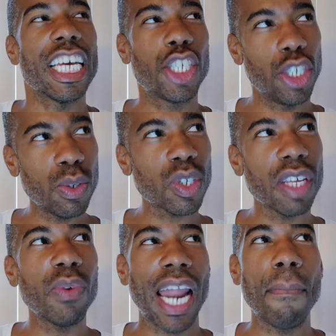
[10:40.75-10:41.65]
it's
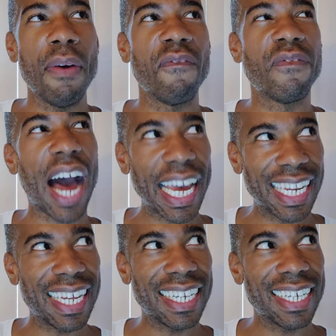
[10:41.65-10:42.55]
usually when I'm
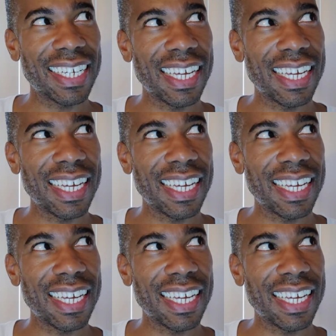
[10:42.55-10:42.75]
invited.